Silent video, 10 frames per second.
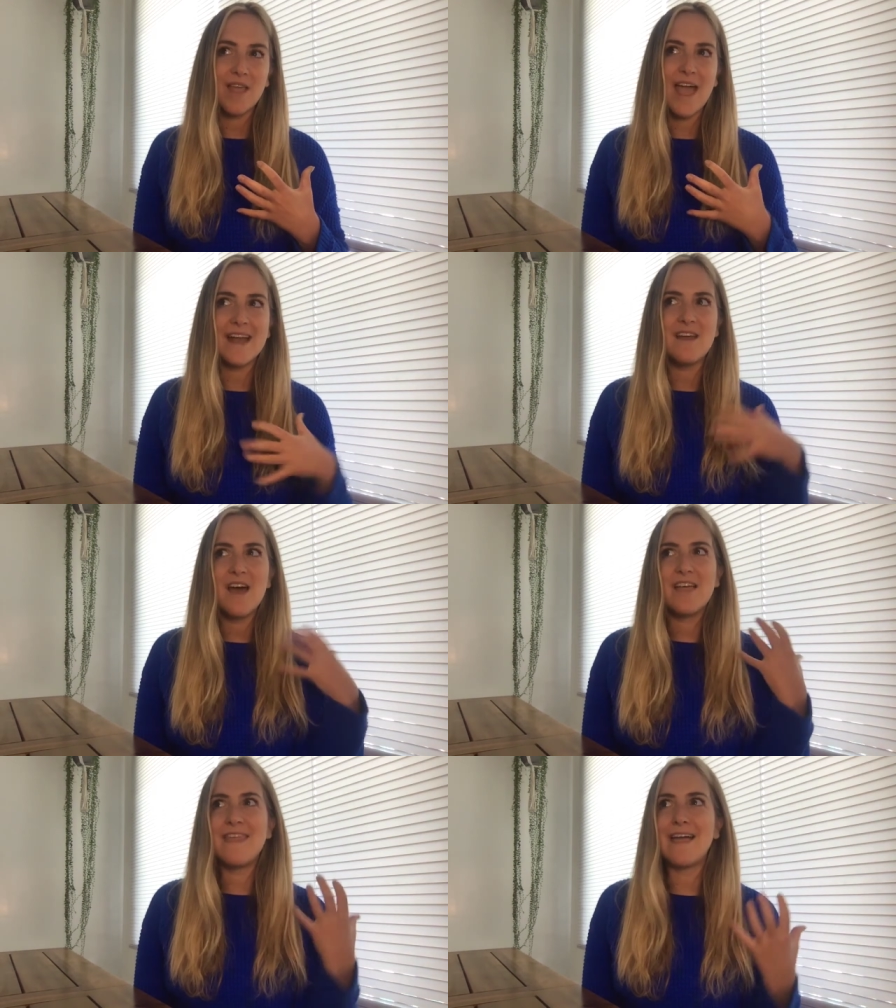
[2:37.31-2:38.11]

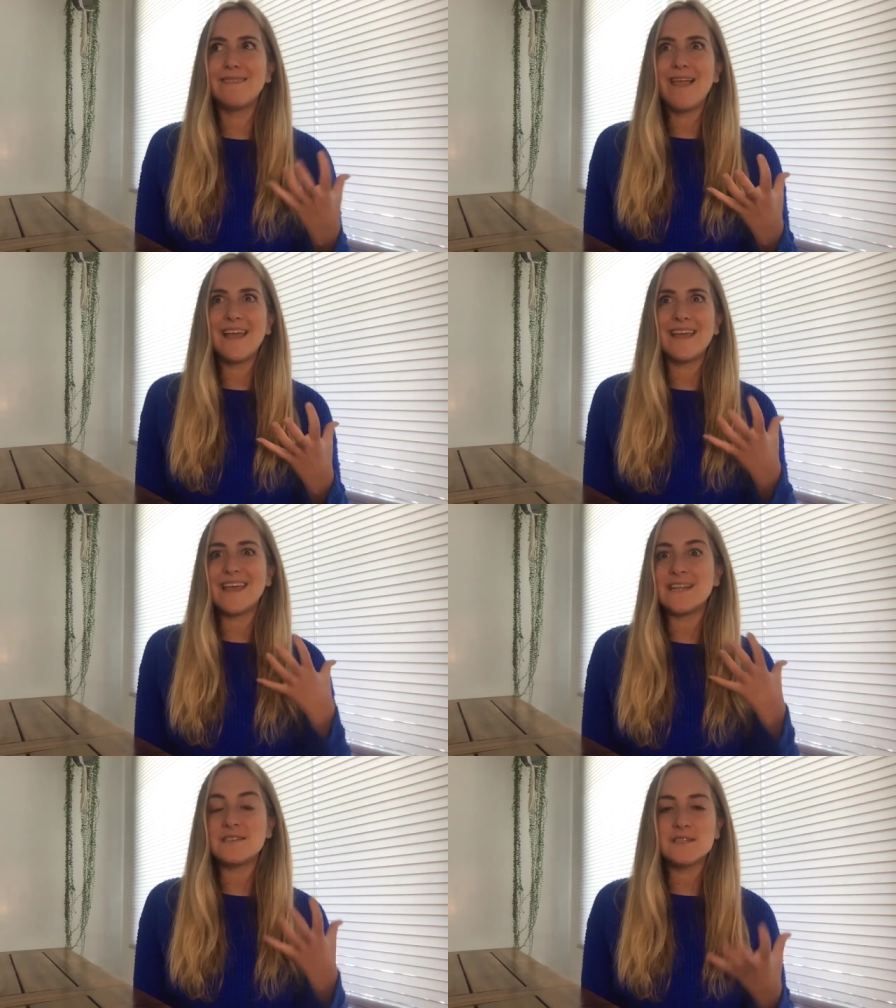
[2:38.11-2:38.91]
and that light,
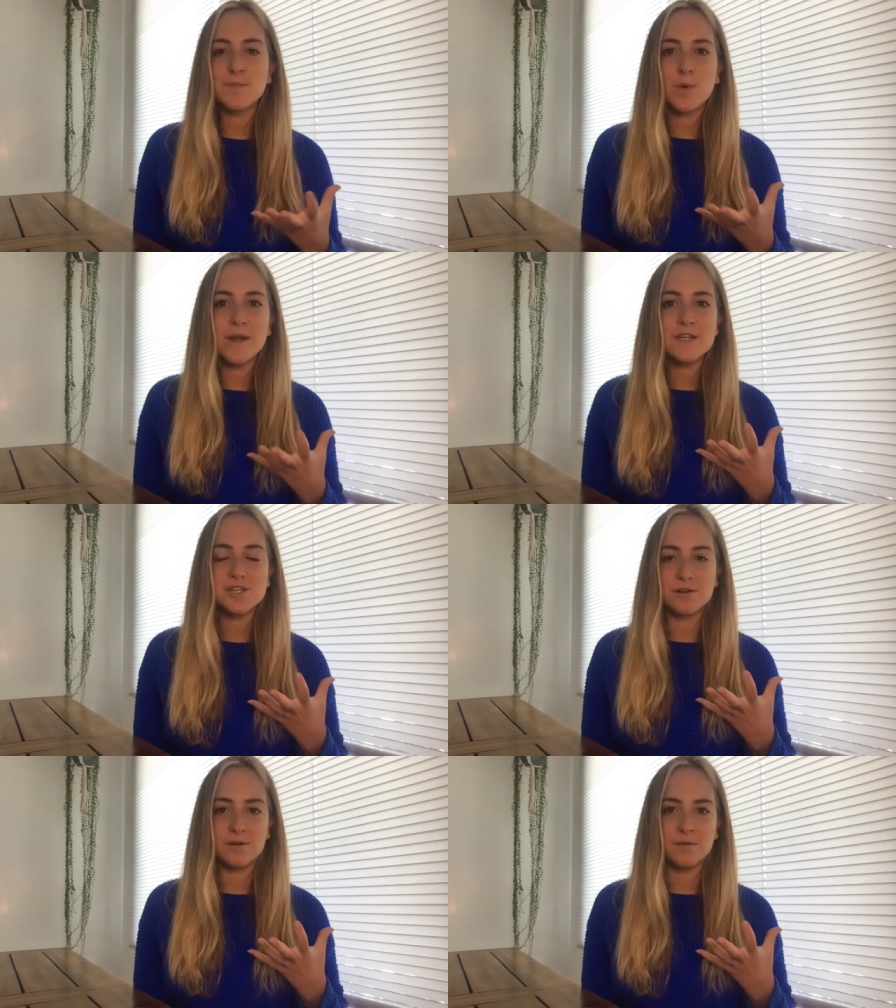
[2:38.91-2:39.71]

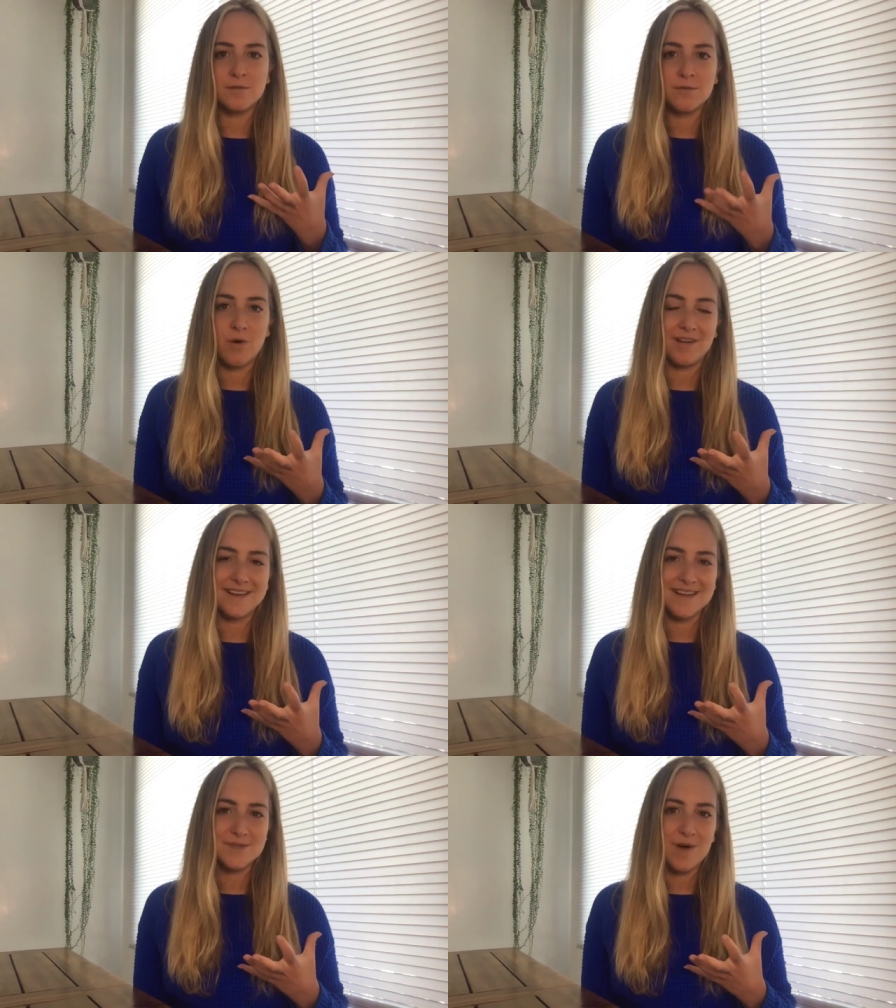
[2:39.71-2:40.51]
inspirational
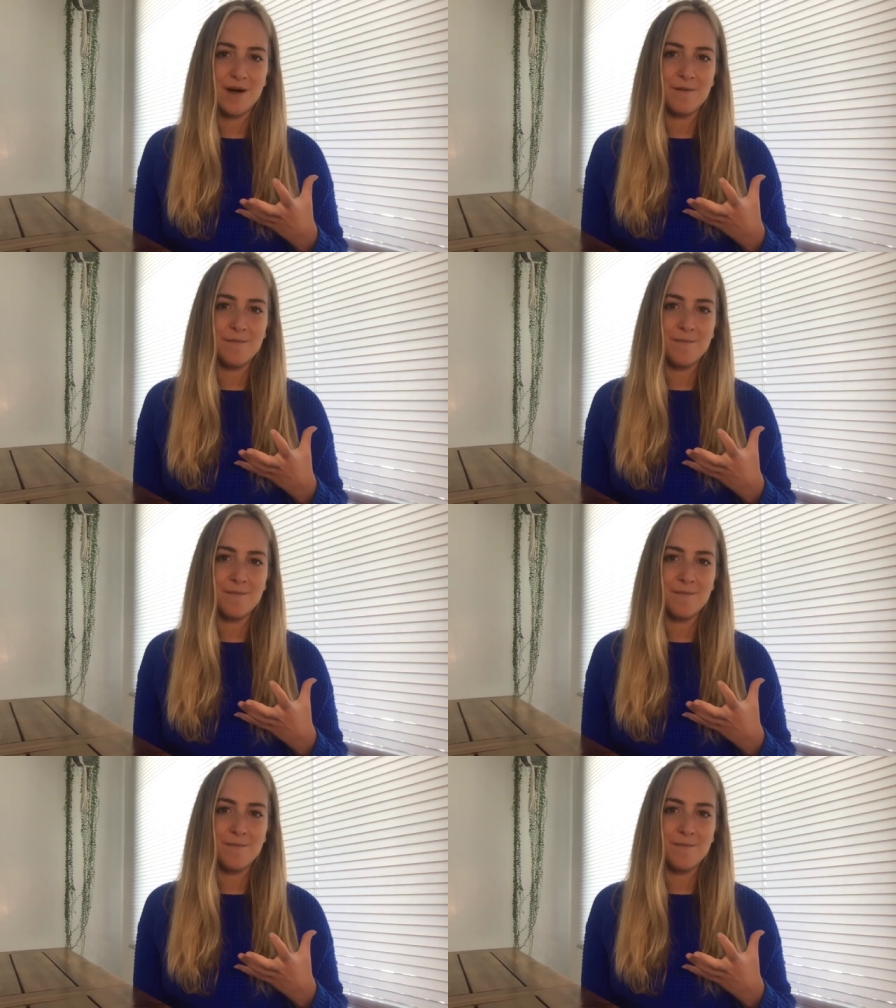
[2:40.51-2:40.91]
quality as well.